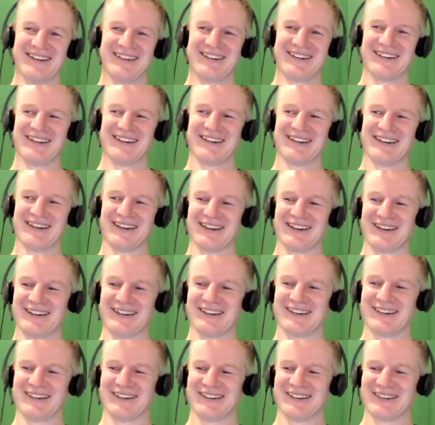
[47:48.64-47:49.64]

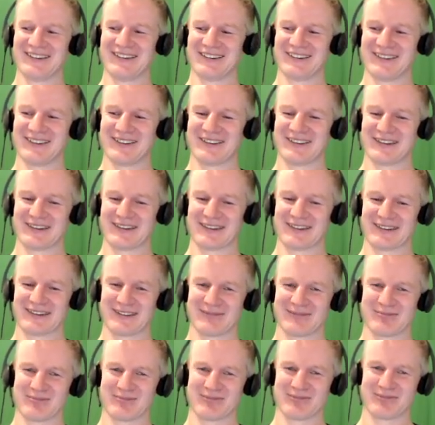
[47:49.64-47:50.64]

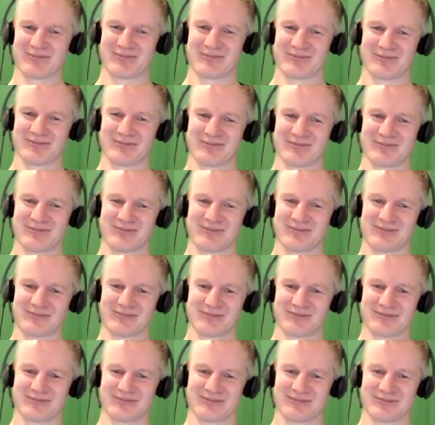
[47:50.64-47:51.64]

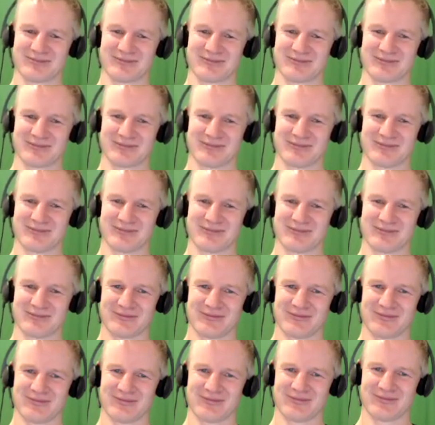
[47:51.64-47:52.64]

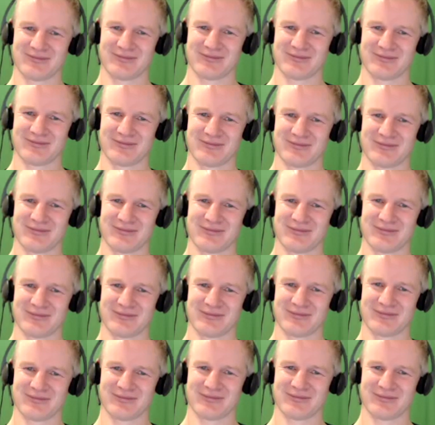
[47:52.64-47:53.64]

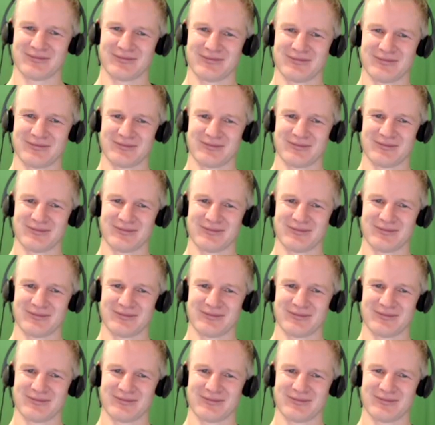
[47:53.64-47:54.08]
[no speech]